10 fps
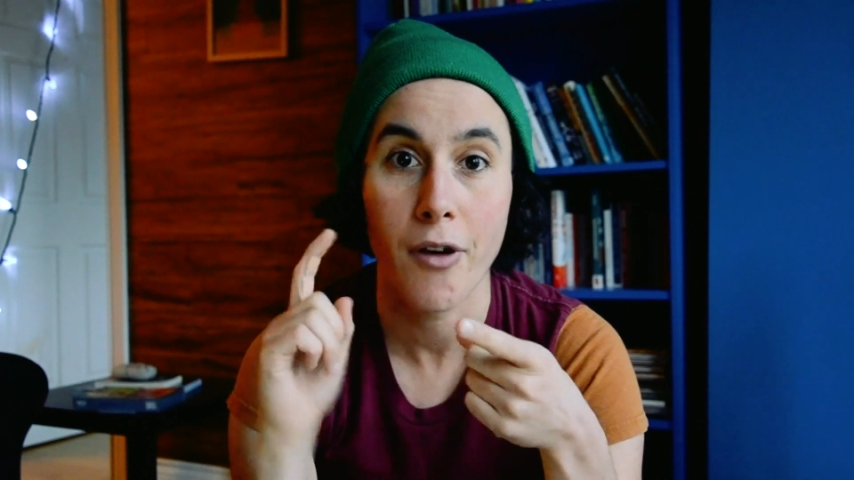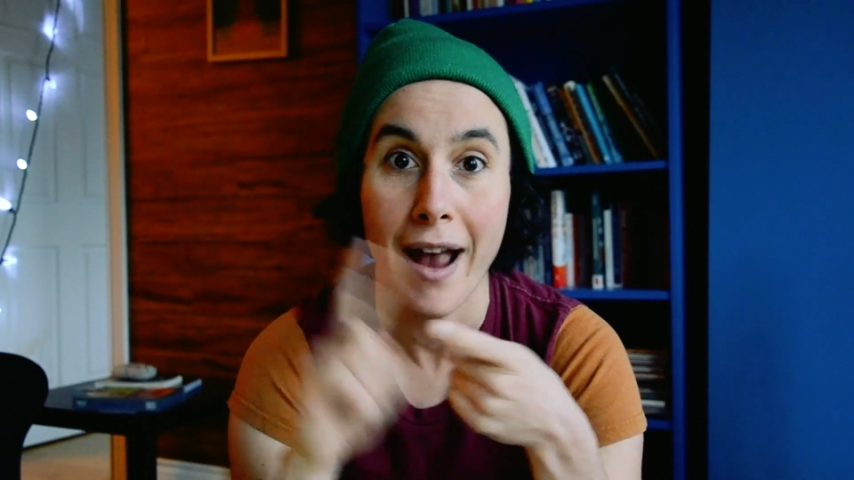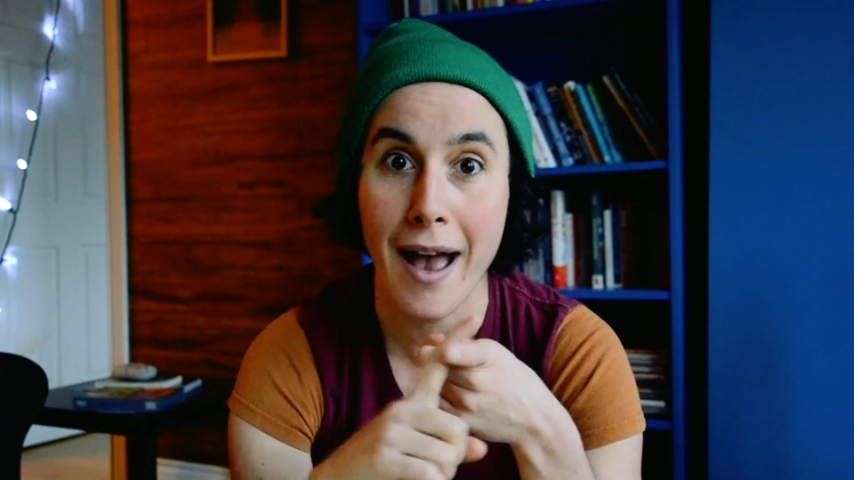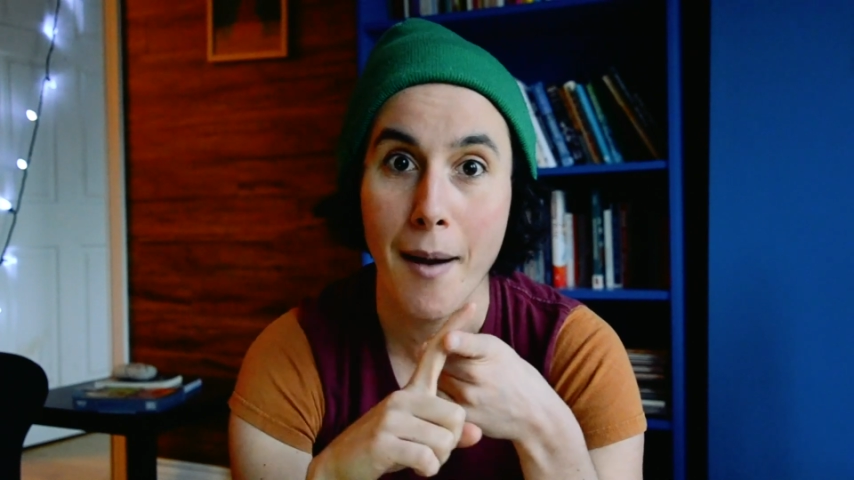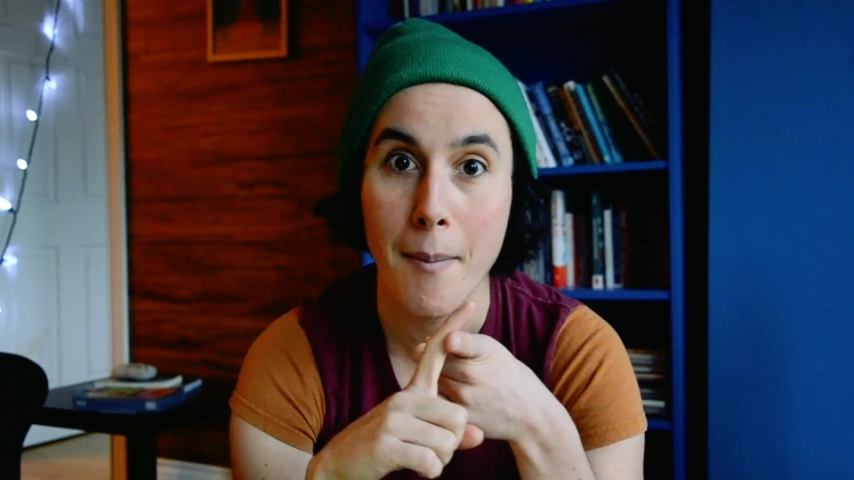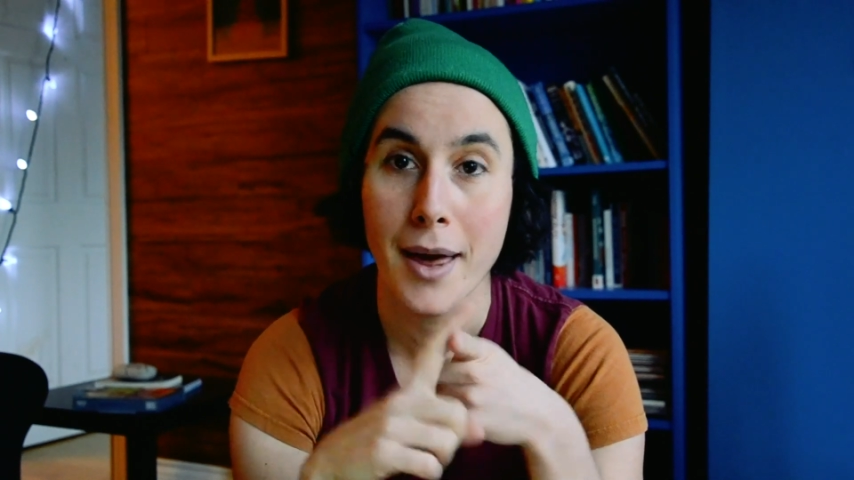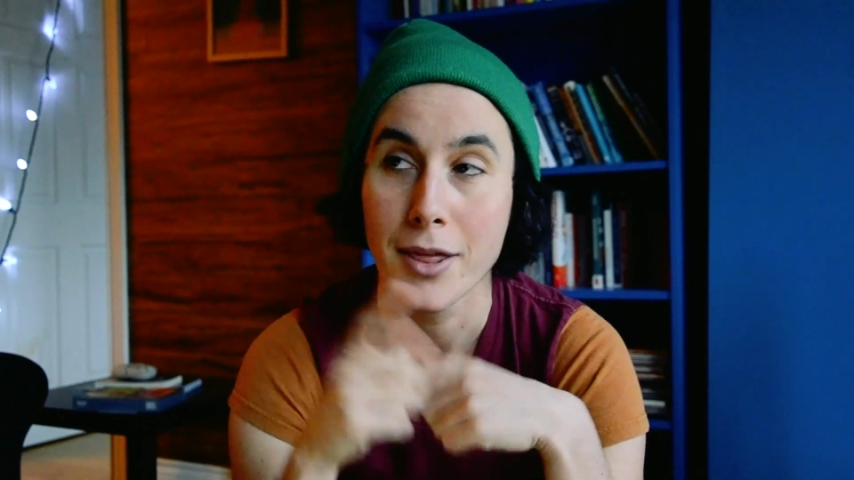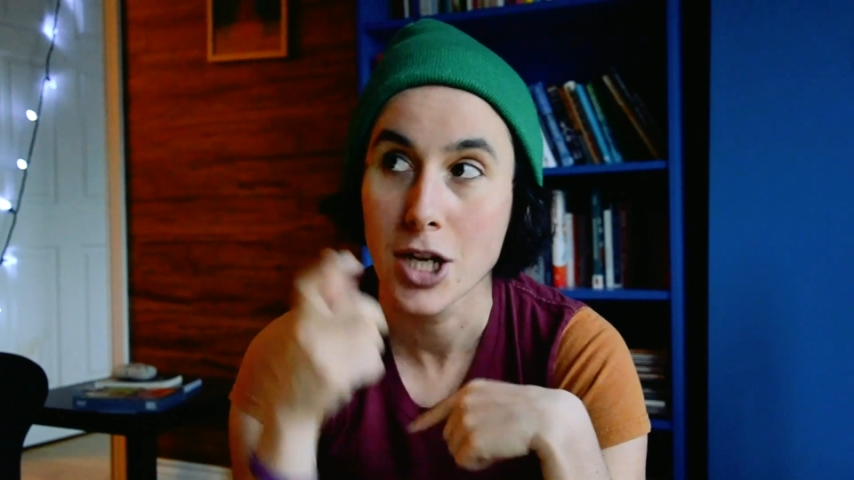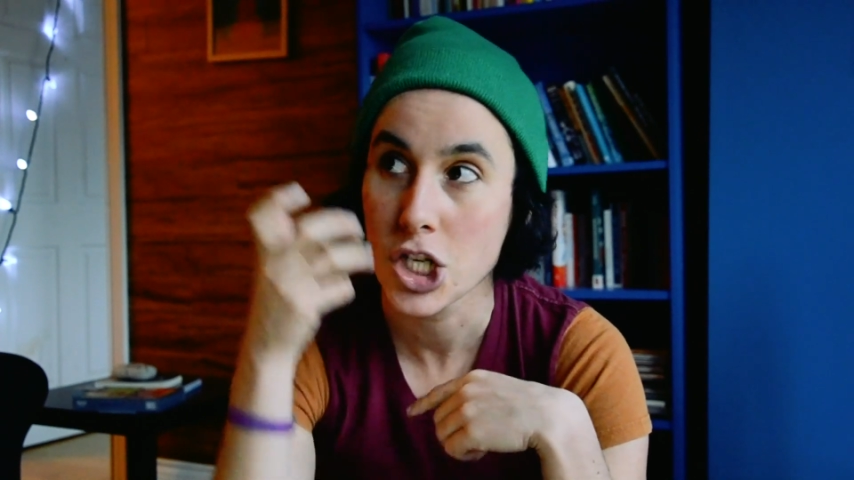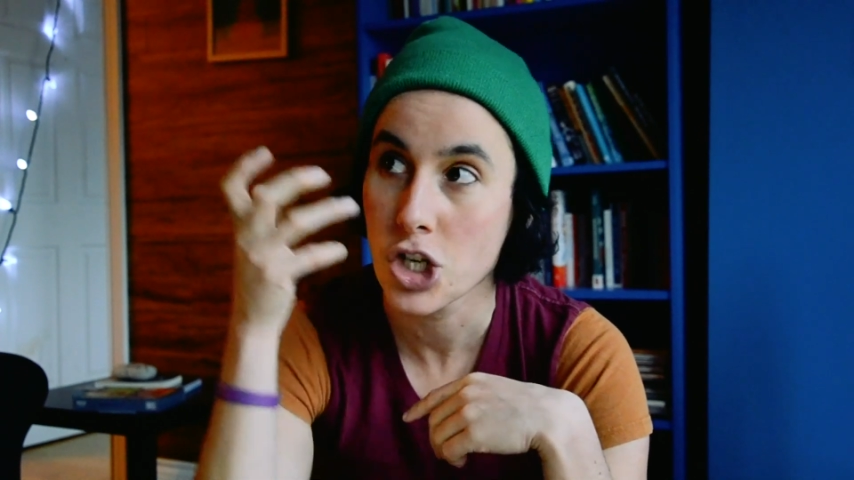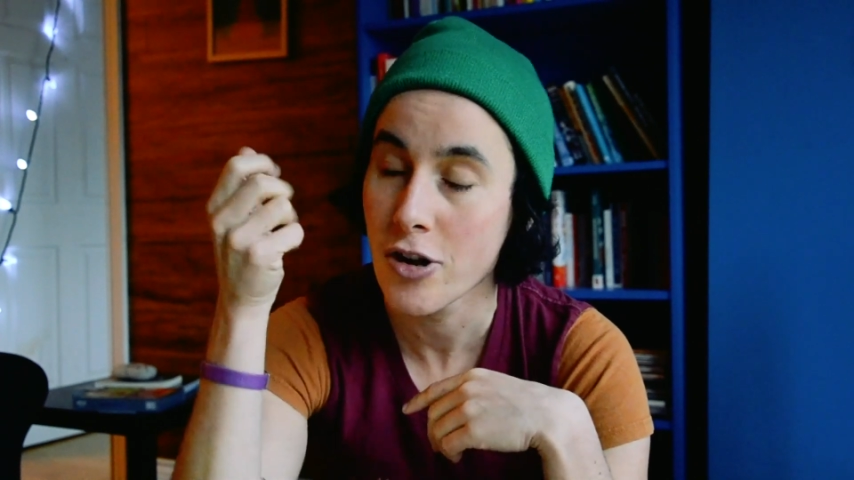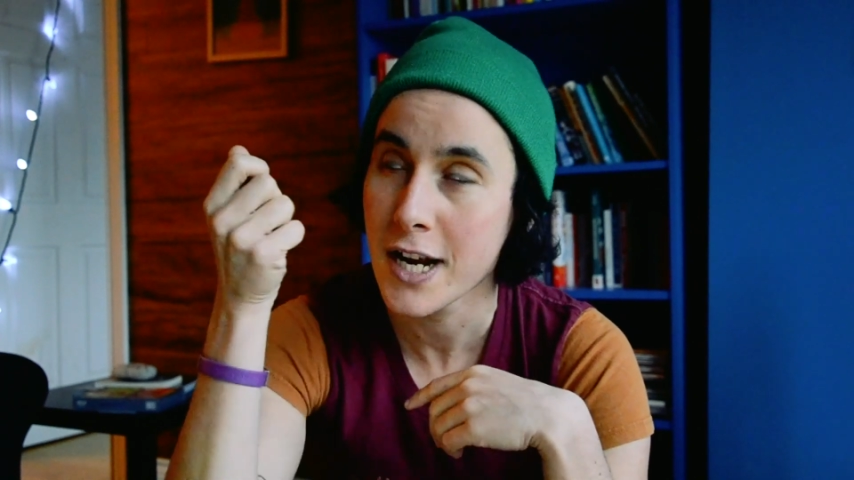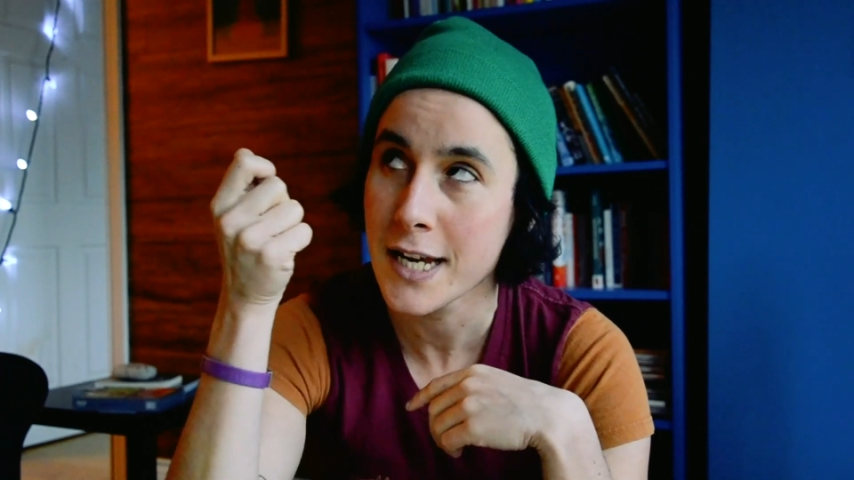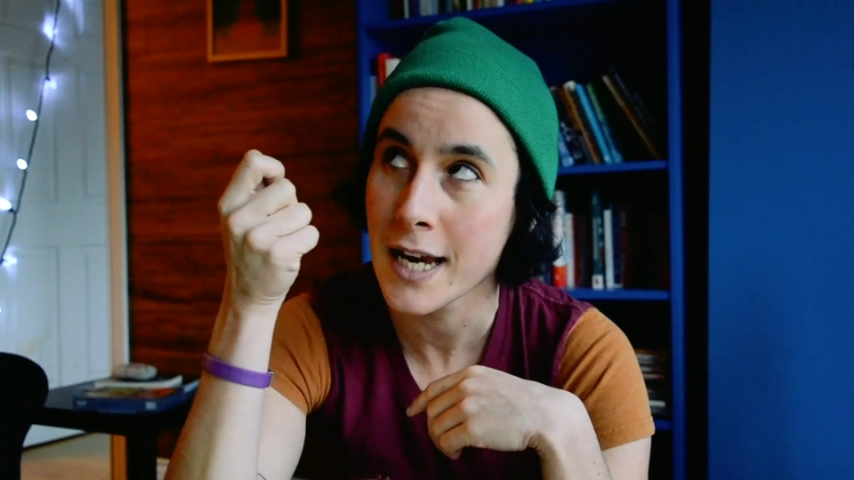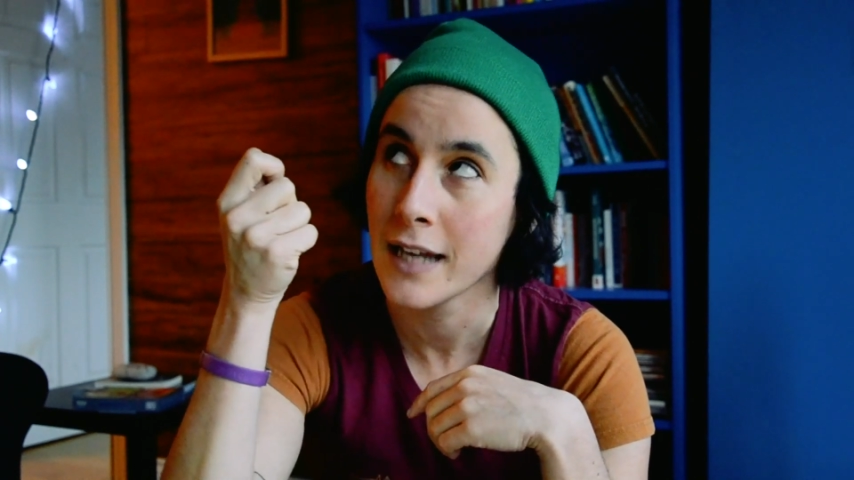grab the string